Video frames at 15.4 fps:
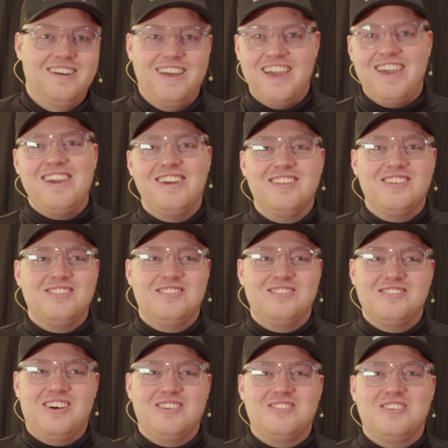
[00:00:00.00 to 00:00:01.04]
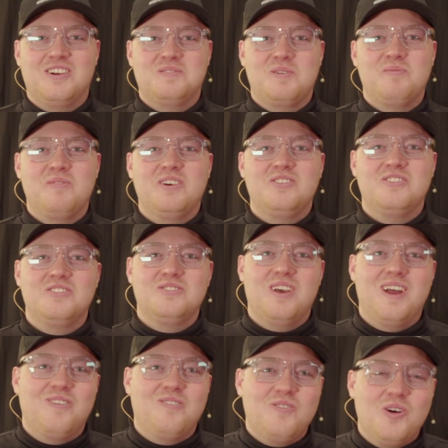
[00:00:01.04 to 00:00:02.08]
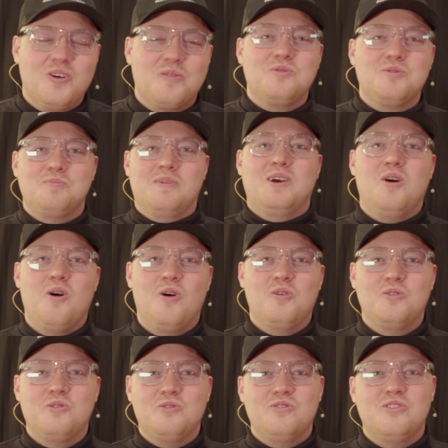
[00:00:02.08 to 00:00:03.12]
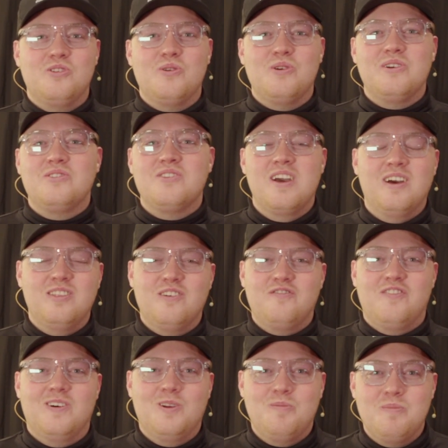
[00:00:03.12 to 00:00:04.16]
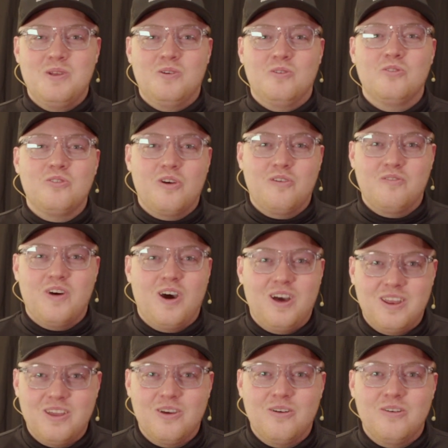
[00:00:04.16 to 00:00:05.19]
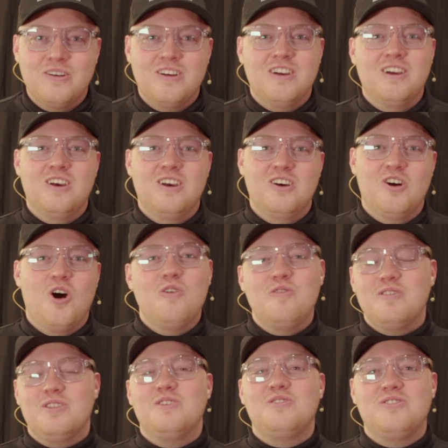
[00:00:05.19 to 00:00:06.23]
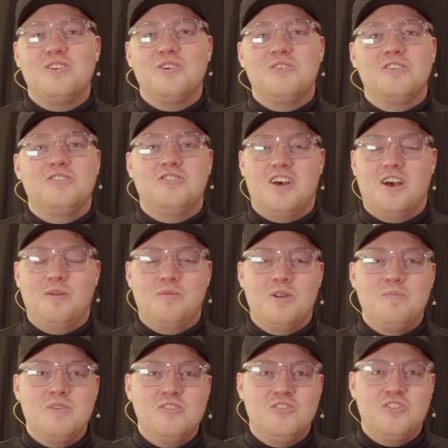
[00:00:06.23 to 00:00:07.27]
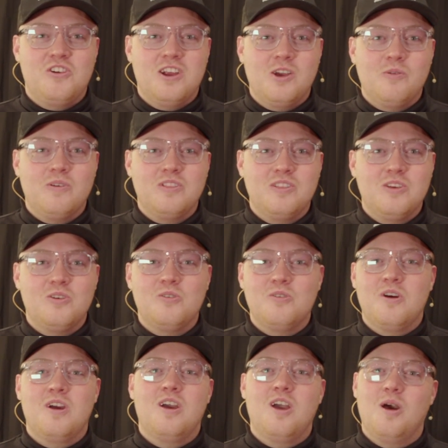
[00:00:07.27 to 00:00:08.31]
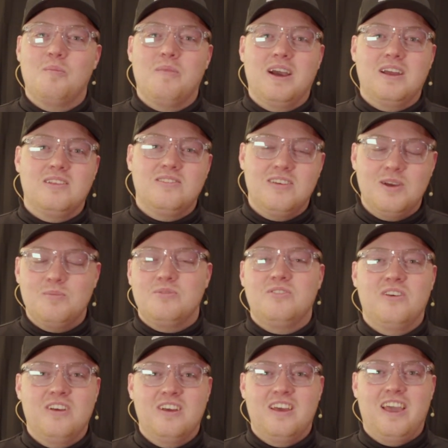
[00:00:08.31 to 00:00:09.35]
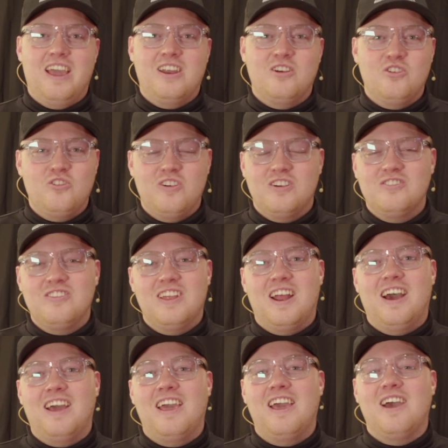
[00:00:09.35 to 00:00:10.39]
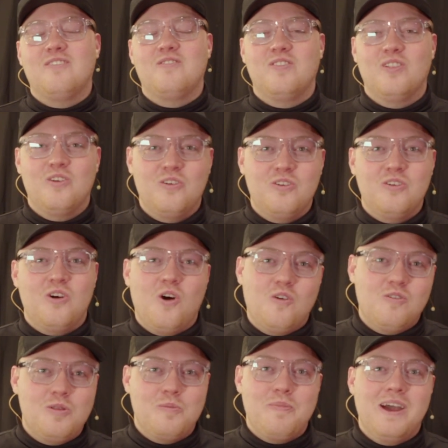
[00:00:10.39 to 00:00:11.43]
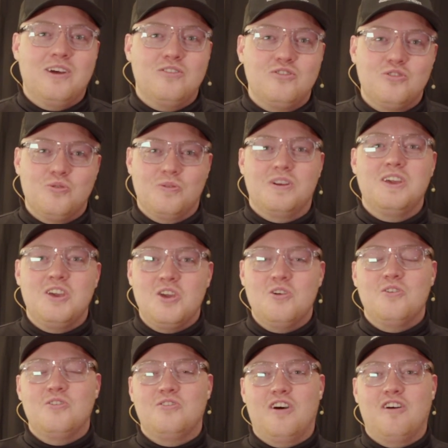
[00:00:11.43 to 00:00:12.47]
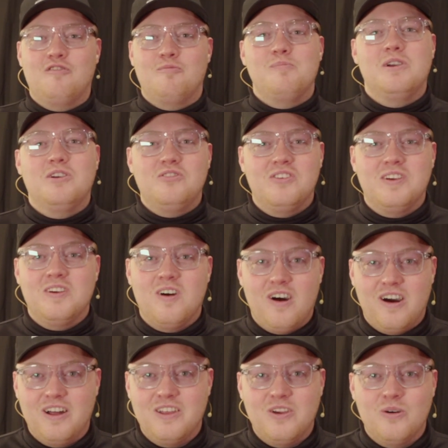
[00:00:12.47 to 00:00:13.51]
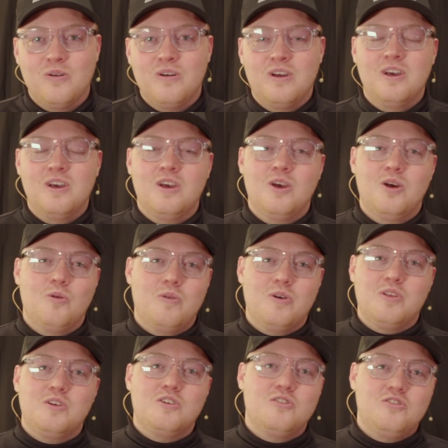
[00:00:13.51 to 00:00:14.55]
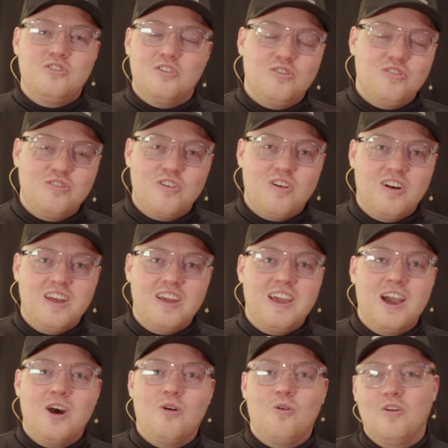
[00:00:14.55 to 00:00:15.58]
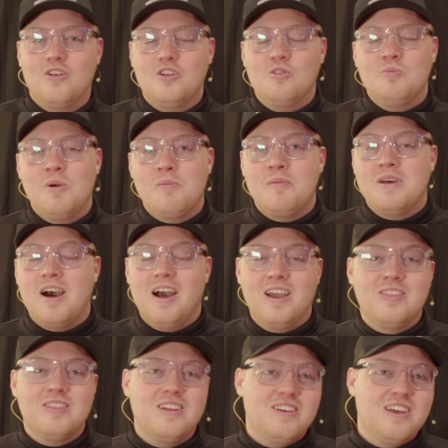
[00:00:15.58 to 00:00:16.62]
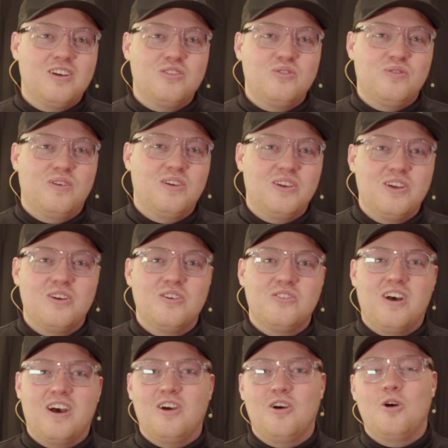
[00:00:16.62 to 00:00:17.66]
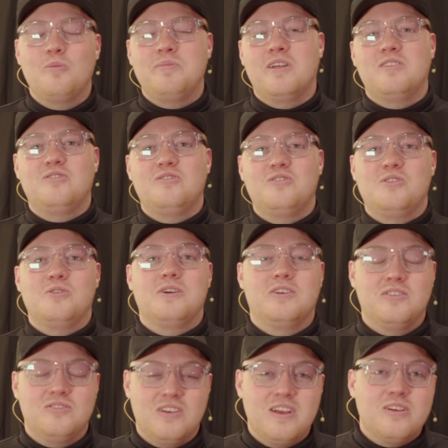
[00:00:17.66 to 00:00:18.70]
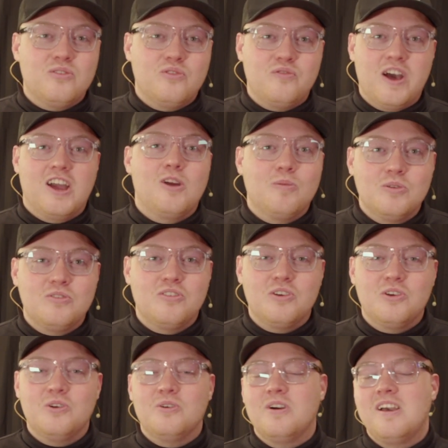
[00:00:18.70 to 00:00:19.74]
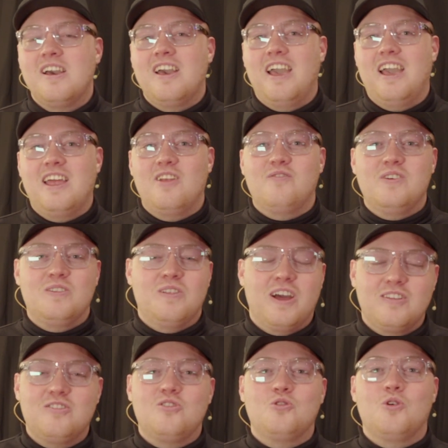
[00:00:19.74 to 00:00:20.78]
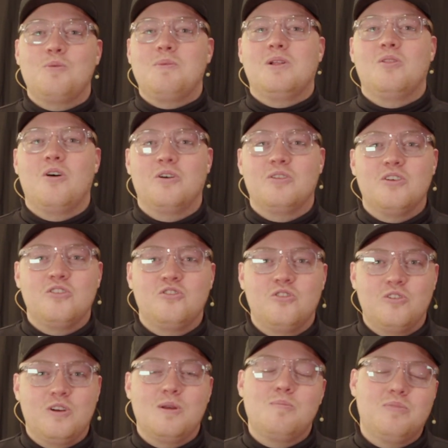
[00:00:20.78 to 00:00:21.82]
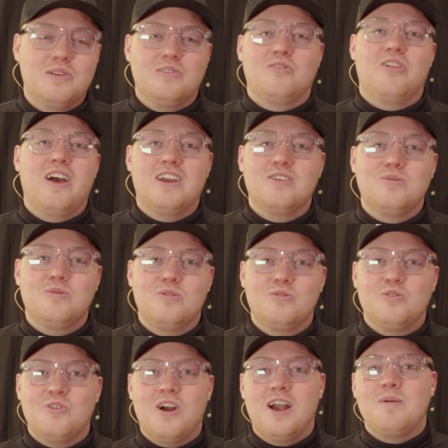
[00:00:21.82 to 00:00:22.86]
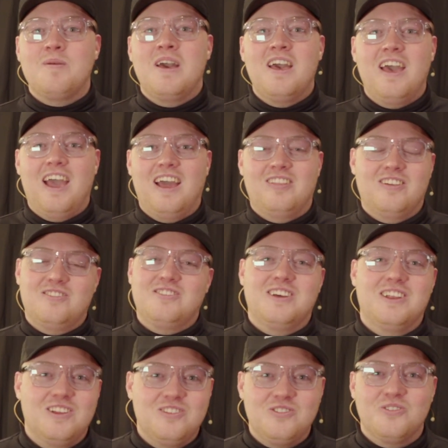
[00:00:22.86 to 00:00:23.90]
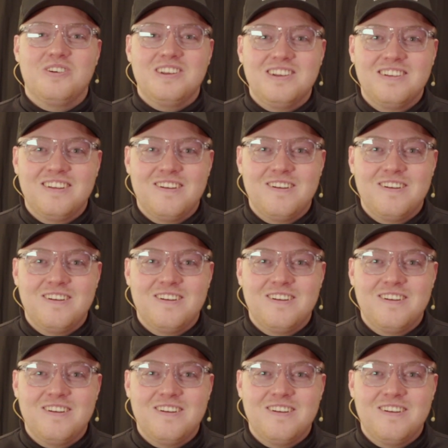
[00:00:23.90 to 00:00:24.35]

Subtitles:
Hey, this is Austin Harman Mixes, and welcome to my all-new series, The Fundamentals of Audio. Over this series, I'm going to be sharing with you my tips and tricks that I have learned over the past 20 years of mixing audio. Whether you're just starting out or you've been behind the desk for years, I hope that this series is valuable to you. And if you'd like to join me along this journey, please like and subscribe, and let's get into it.